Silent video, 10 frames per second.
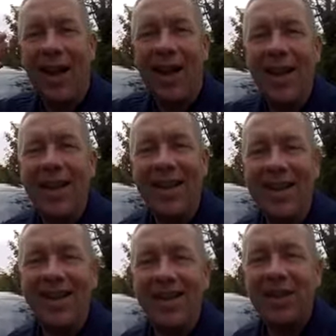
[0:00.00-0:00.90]

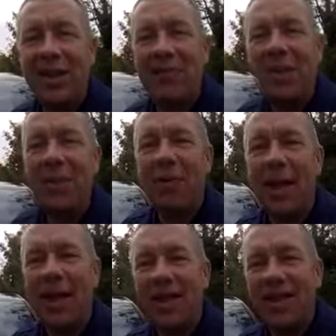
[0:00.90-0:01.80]
Hi, Chris from
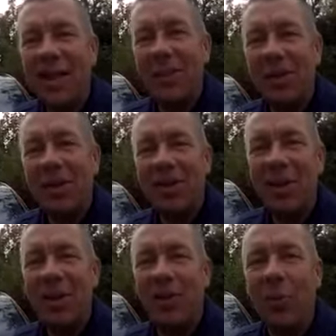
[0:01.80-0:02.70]
Cars and Cables,
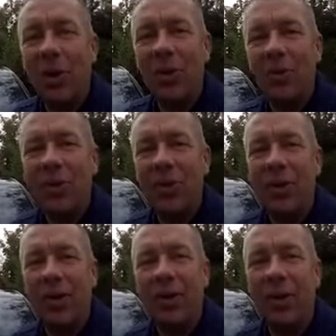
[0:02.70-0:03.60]
and welcome
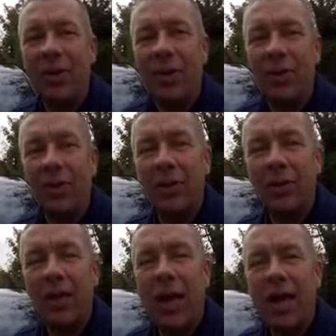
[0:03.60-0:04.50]
to another video.
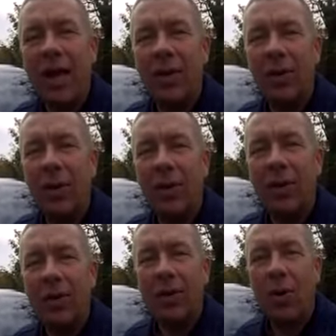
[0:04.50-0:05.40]
Today we're
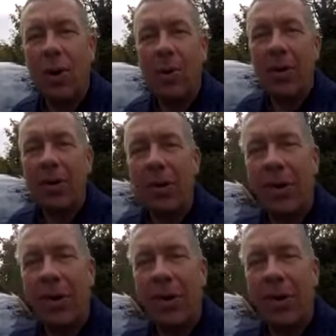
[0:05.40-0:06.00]
going to talk about